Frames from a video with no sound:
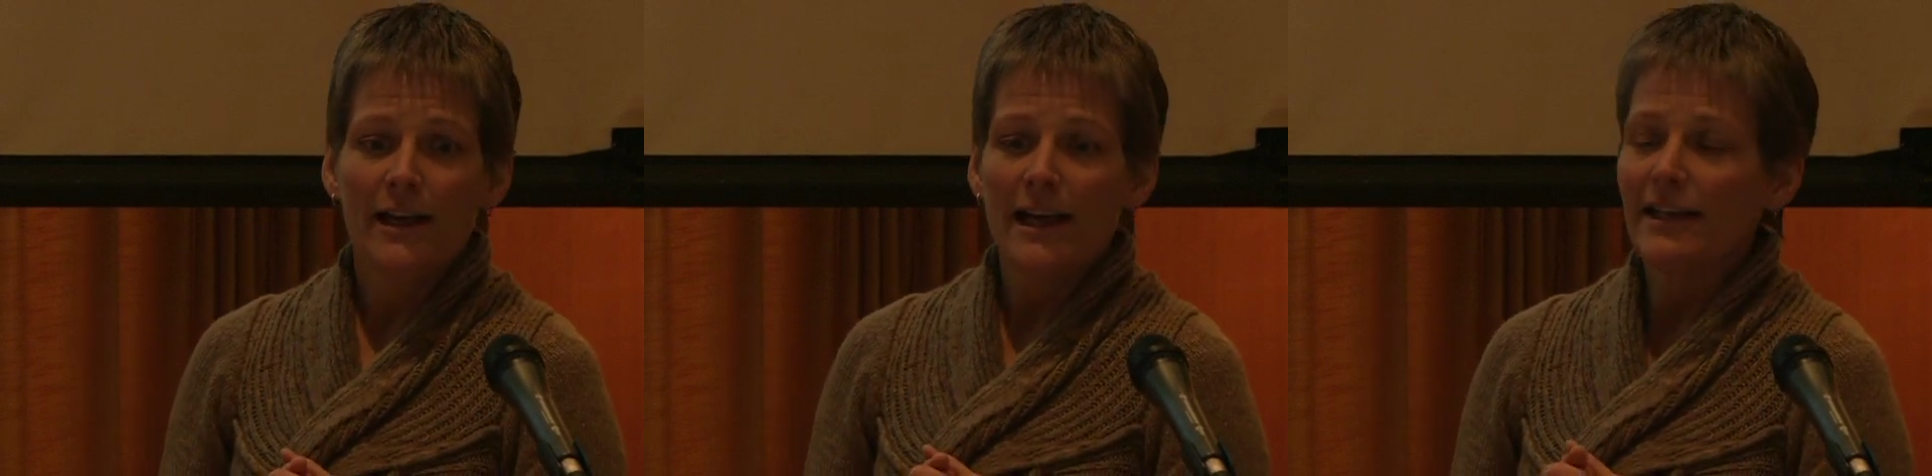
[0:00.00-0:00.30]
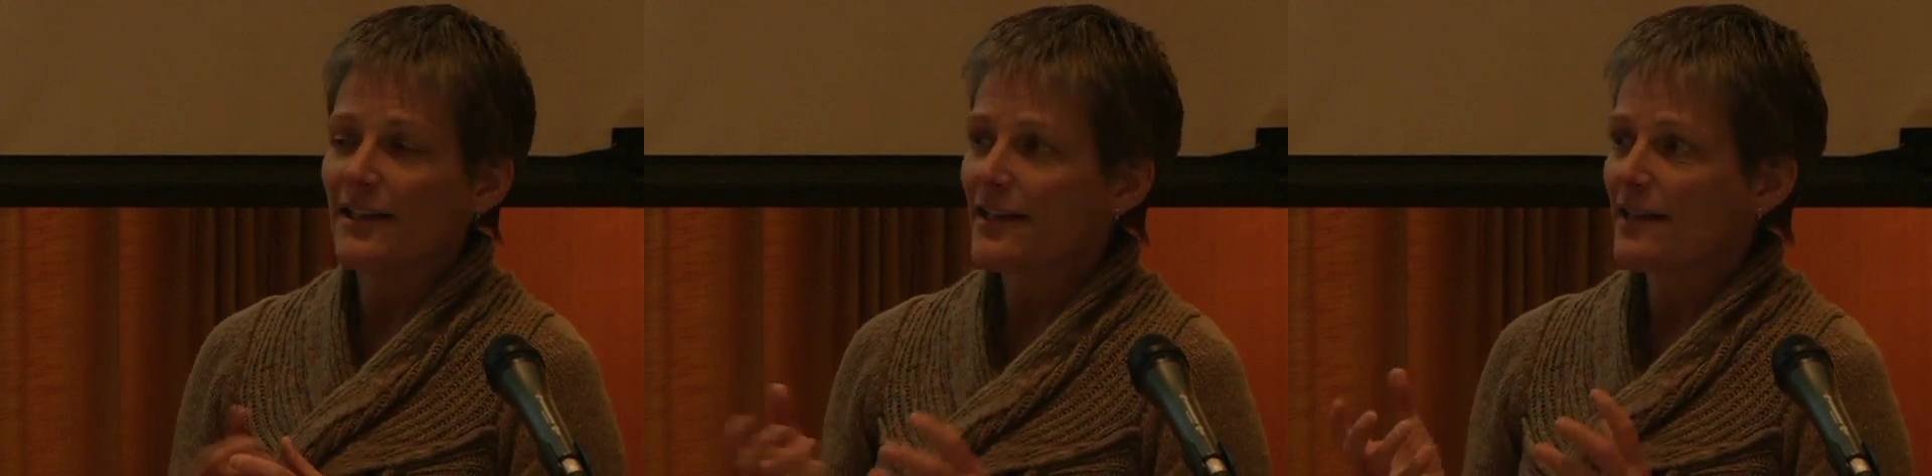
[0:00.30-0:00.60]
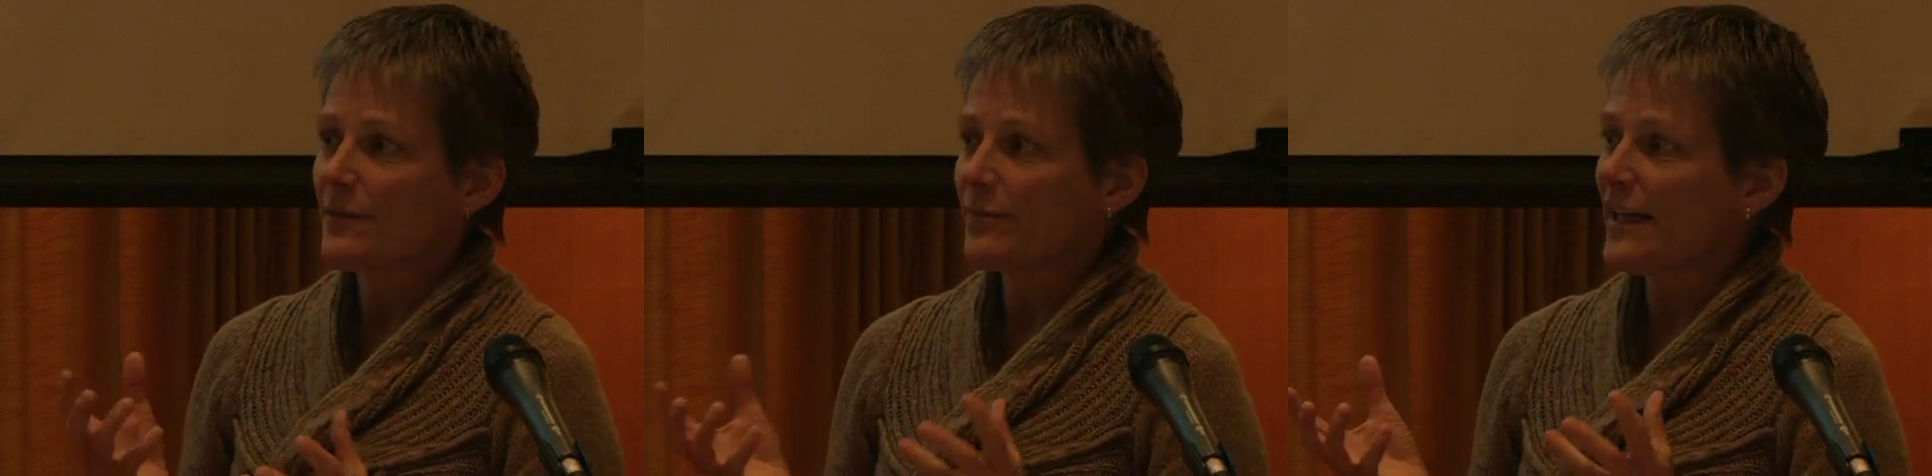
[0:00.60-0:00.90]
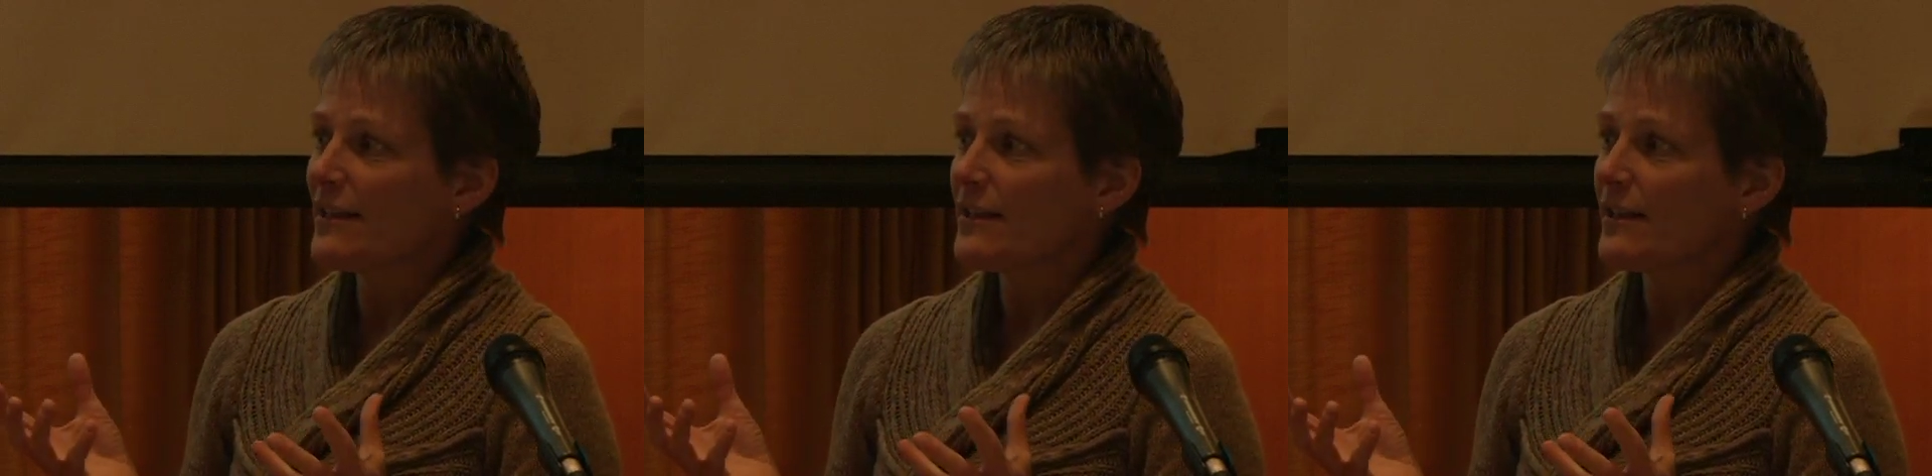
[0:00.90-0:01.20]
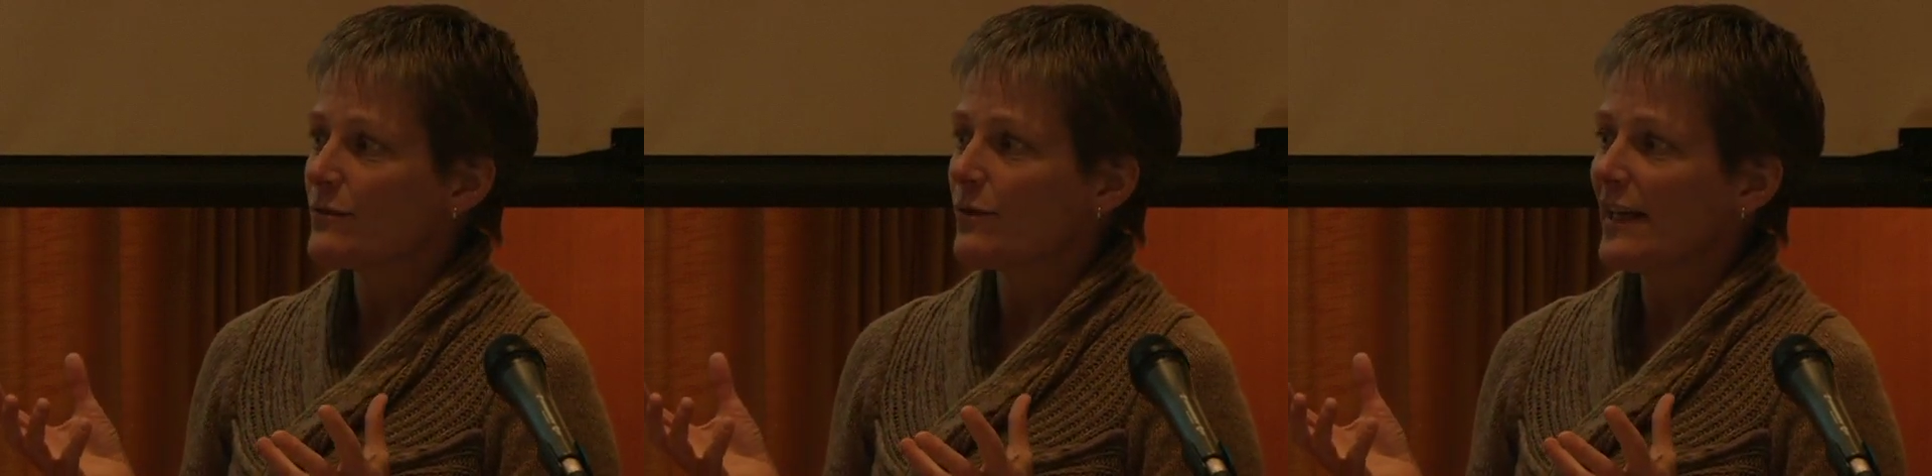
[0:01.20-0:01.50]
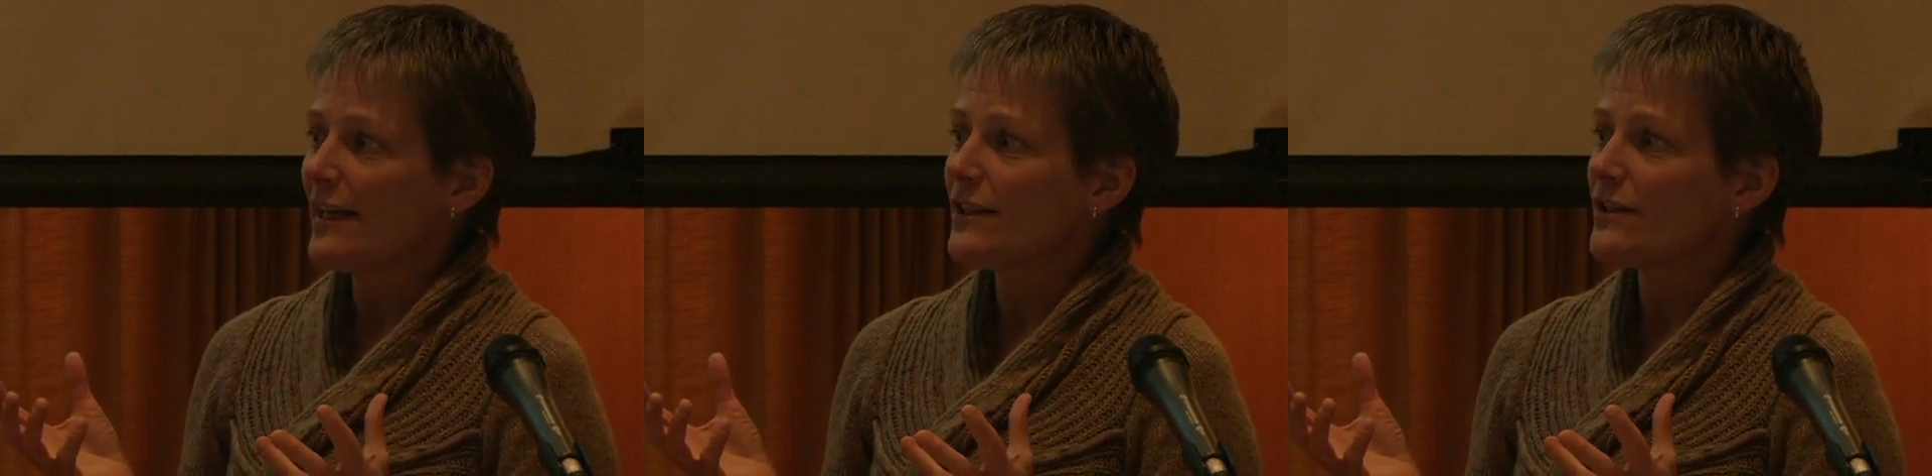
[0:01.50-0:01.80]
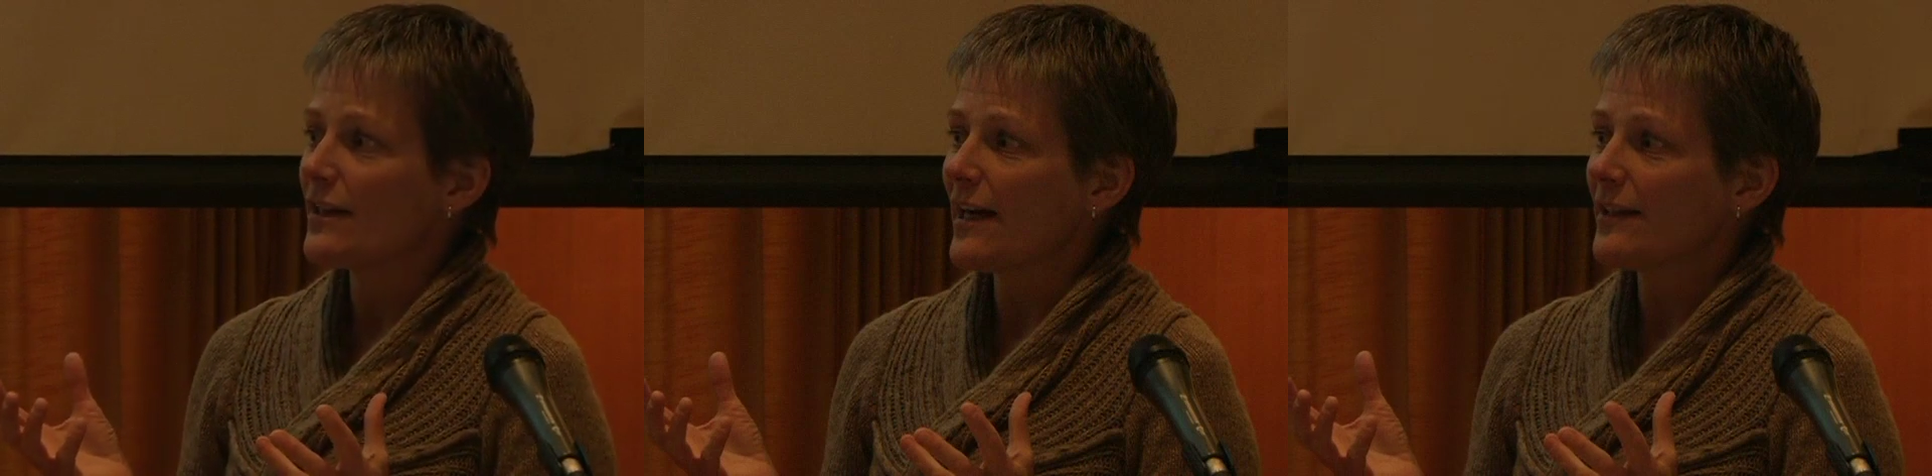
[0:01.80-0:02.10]
and the sense of place that's related
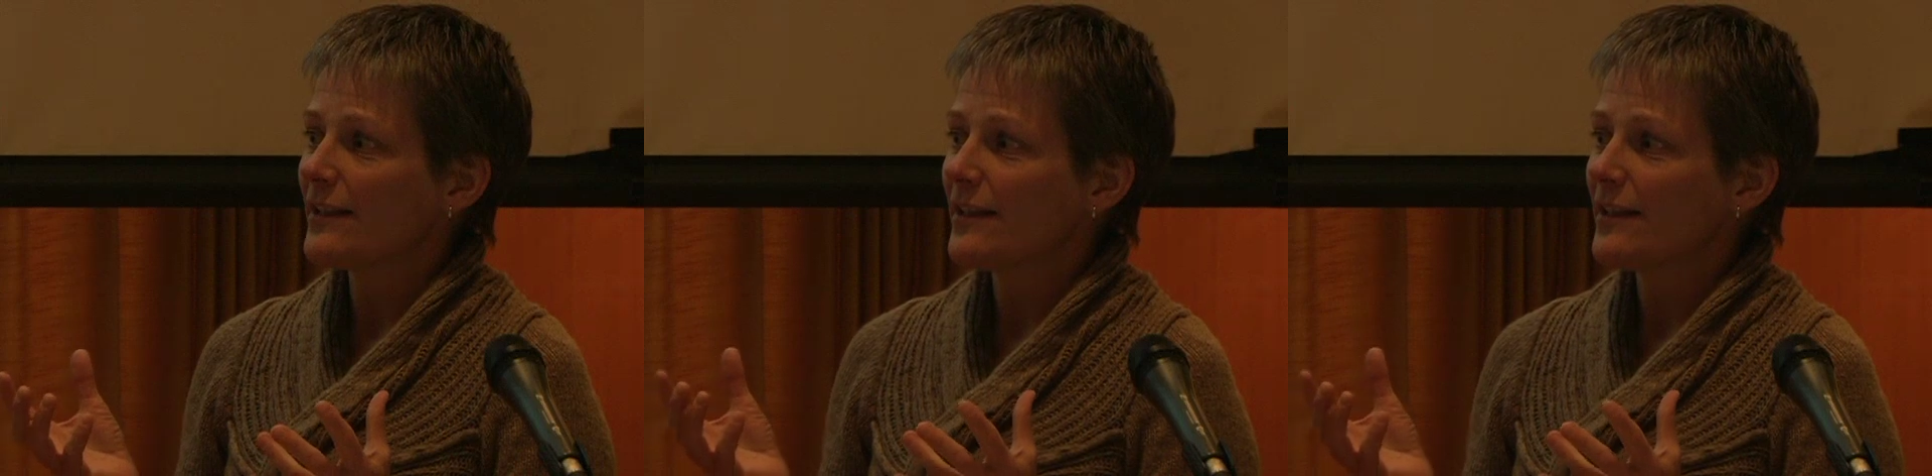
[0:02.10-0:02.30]
to that.